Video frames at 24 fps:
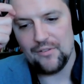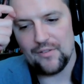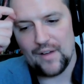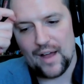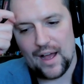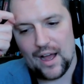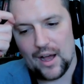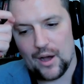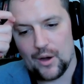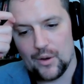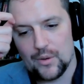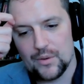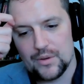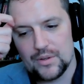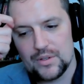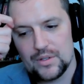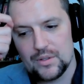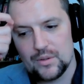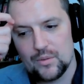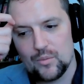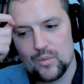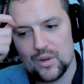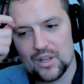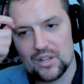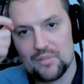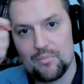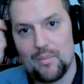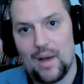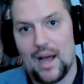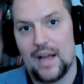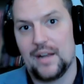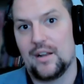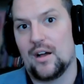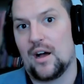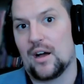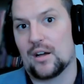found with
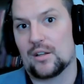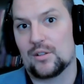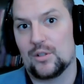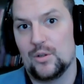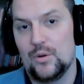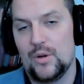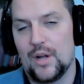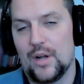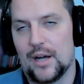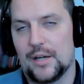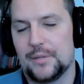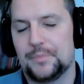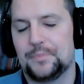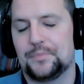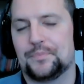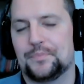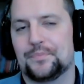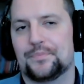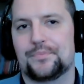my dog Luna